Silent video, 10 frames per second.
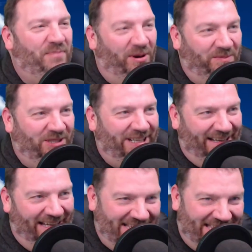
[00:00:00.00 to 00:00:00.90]

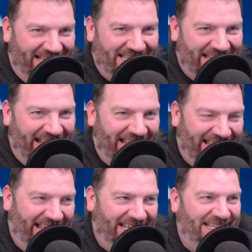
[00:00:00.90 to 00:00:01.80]
bombshell, as they say,
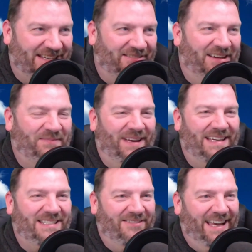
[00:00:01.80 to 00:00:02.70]
that is a great
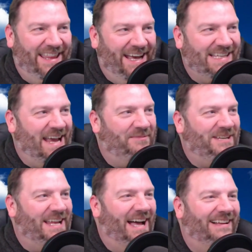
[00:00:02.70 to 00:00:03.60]
place to end. Thanks,
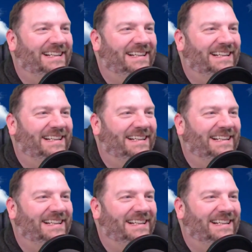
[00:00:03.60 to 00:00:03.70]
Captain Al.